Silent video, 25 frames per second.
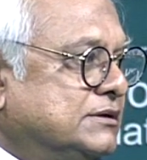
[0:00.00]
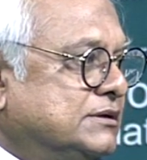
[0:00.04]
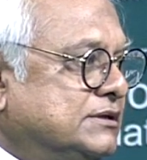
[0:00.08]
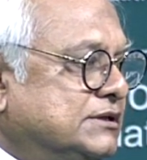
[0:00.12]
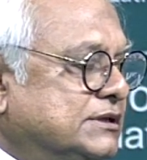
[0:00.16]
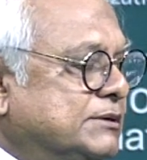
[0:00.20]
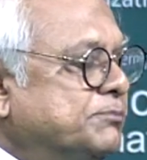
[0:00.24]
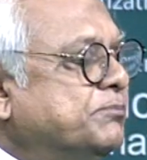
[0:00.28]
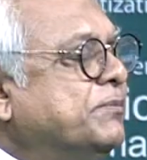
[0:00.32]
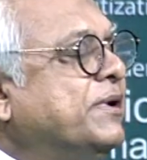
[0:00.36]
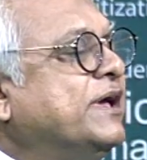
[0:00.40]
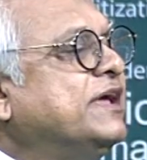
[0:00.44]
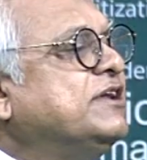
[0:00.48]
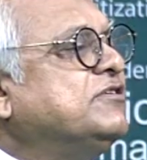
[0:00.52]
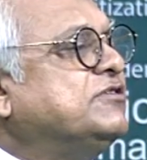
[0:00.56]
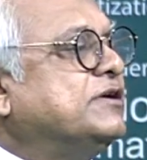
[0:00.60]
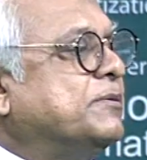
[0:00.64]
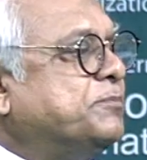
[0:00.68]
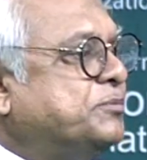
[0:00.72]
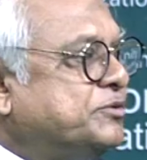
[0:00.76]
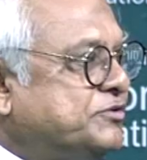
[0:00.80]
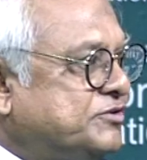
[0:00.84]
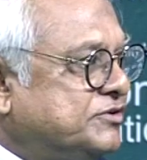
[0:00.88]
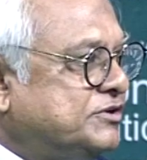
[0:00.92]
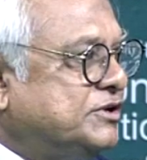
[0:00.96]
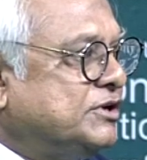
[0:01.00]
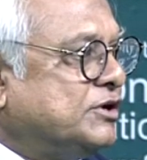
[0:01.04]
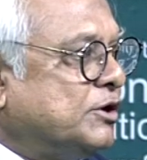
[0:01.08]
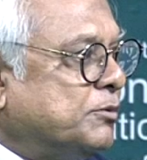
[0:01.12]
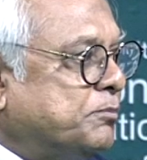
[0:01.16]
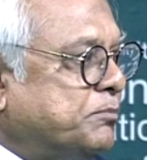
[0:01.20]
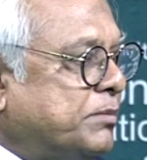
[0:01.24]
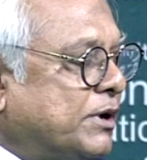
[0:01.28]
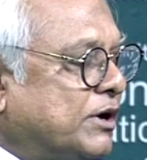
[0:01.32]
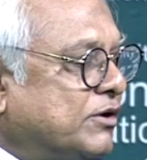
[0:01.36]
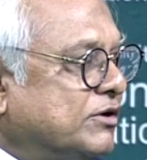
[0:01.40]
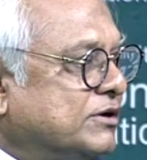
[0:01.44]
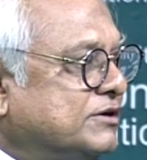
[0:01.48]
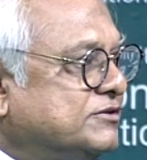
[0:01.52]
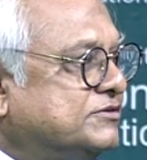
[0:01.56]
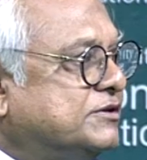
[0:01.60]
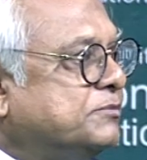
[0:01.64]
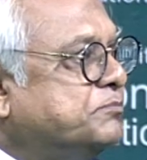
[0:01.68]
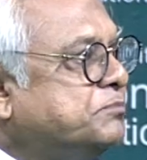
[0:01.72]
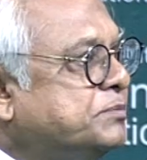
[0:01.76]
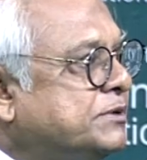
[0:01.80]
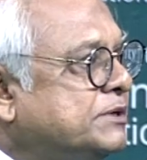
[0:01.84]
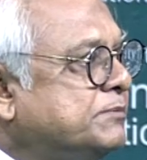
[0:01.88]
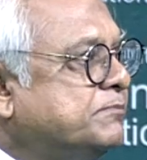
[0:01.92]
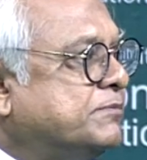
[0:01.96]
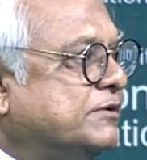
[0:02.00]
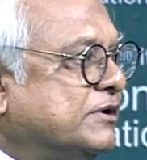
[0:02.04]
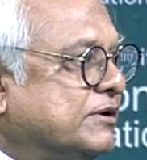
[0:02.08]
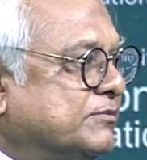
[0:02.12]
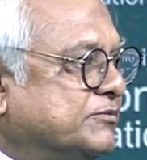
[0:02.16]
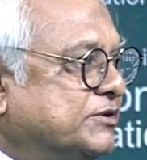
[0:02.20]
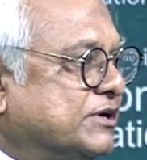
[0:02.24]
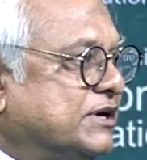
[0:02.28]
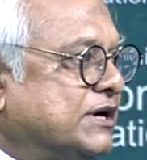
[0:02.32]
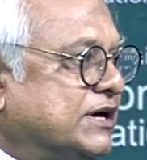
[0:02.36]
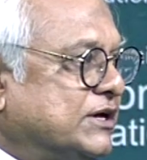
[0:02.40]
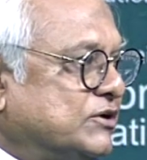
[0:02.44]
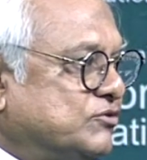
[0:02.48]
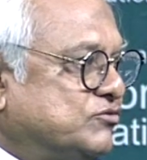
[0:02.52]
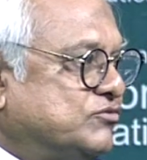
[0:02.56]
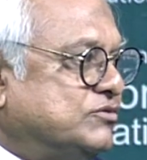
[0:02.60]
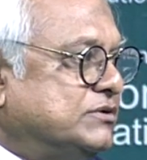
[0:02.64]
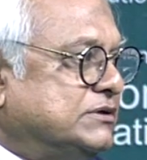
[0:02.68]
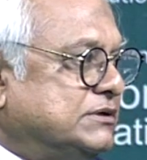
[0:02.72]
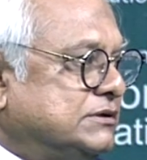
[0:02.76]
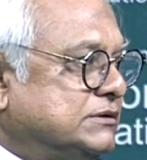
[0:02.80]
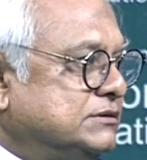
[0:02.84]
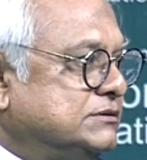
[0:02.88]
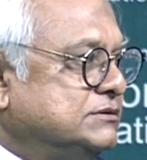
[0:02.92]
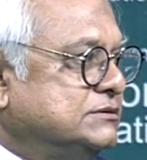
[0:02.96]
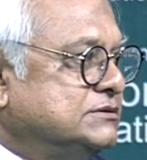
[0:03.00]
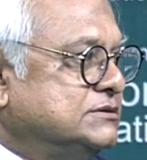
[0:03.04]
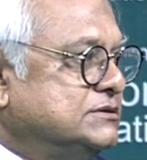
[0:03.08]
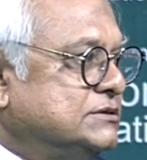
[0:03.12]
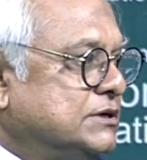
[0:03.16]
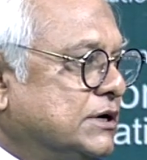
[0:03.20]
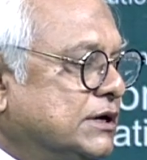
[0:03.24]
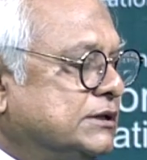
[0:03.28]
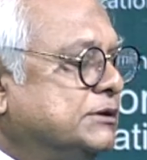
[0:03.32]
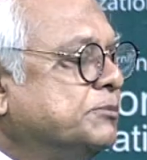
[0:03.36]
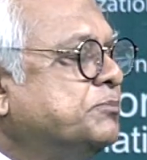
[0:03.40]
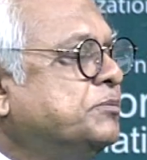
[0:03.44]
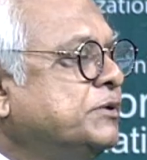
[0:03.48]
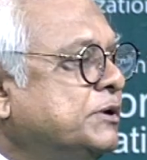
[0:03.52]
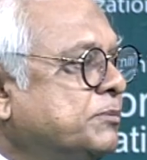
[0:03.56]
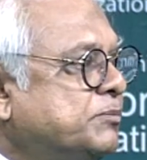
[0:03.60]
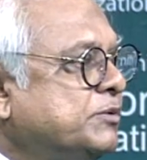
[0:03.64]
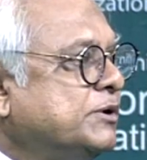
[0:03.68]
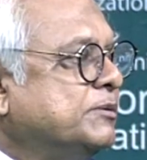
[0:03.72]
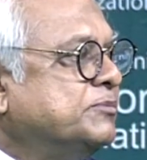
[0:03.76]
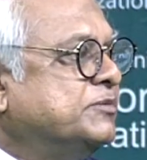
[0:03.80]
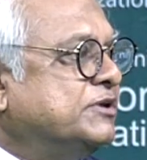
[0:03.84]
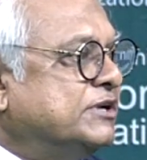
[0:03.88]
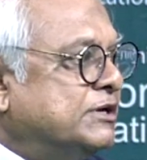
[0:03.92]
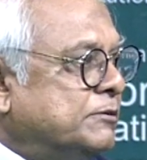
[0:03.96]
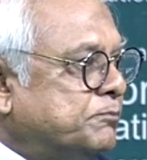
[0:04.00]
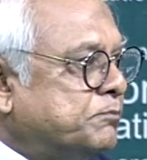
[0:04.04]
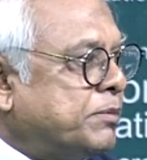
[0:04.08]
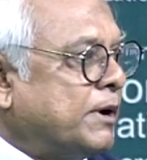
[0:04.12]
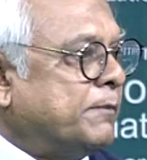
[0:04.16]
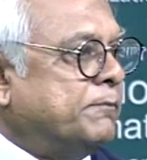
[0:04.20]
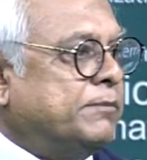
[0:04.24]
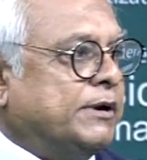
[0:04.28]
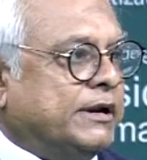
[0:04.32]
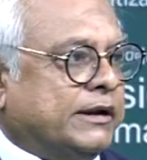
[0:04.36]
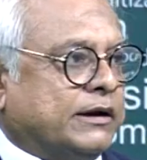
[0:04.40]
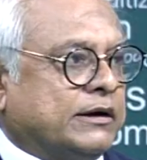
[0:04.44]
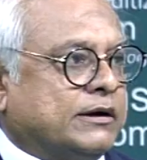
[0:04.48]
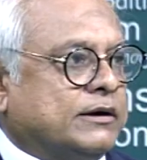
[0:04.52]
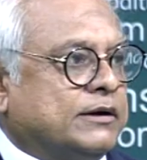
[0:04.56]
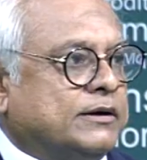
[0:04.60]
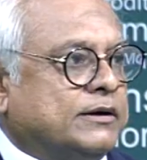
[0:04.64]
The main repository of power is the people of the country, the people of the republic.